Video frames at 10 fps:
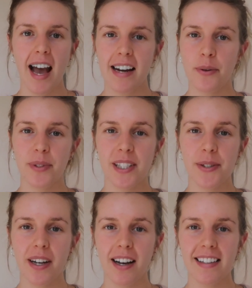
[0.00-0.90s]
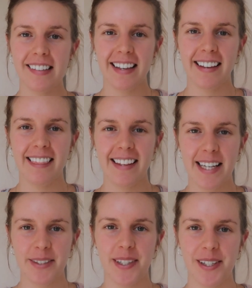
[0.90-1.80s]
And I will see you guys in the
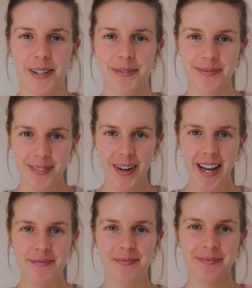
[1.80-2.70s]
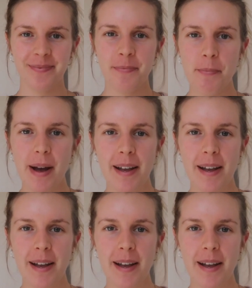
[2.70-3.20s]
next video. Okay.